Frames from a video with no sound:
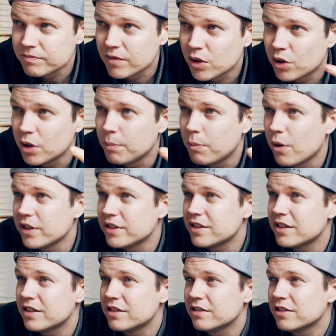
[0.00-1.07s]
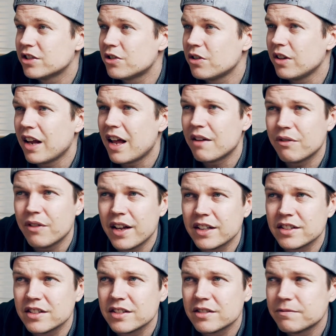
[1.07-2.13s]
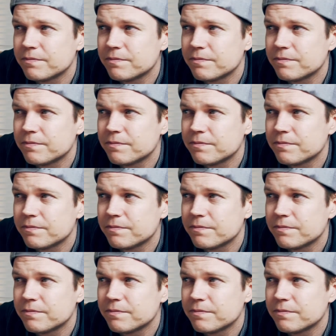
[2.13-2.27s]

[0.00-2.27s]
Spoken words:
good points. Still alive, thanks.